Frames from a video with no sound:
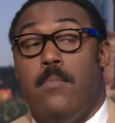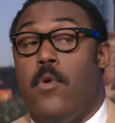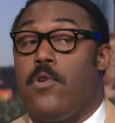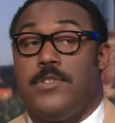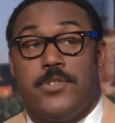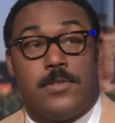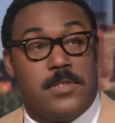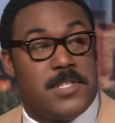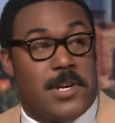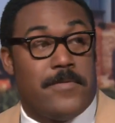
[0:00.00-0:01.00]
more
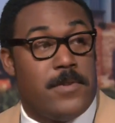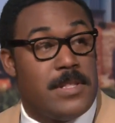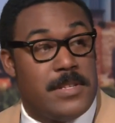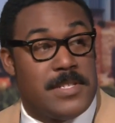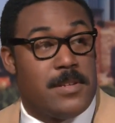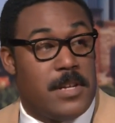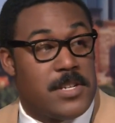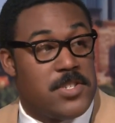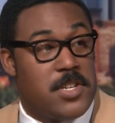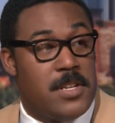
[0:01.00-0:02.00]
journalists covering this
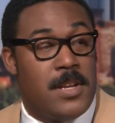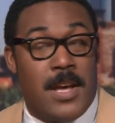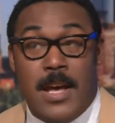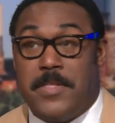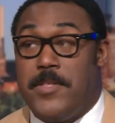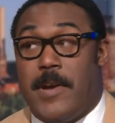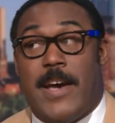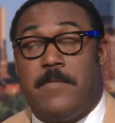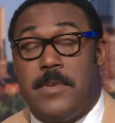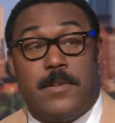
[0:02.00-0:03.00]
election than there
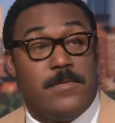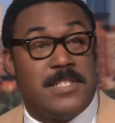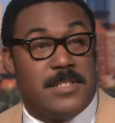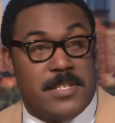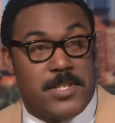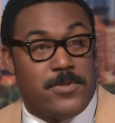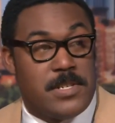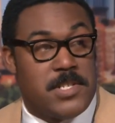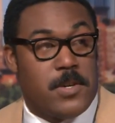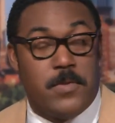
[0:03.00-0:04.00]
have been in recent
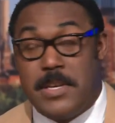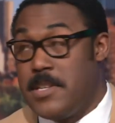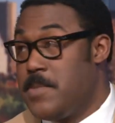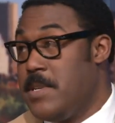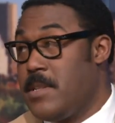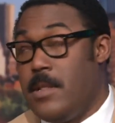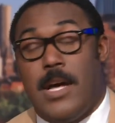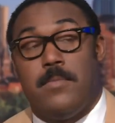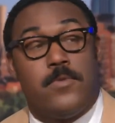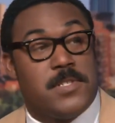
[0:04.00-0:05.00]
history. So we can expect a
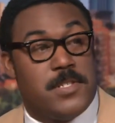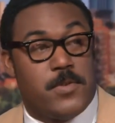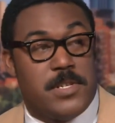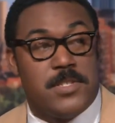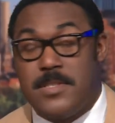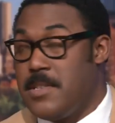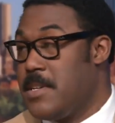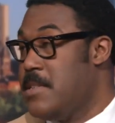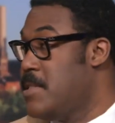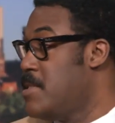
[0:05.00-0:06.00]
lot more situations
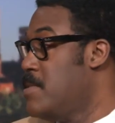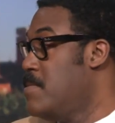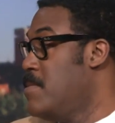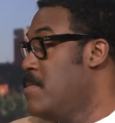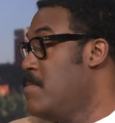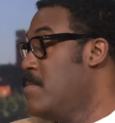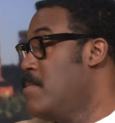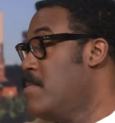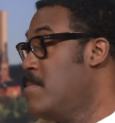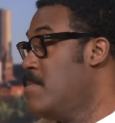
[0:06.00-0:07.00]
like this.
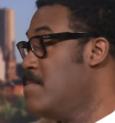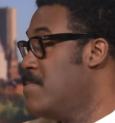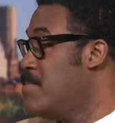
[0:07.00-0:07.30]
Well, look, as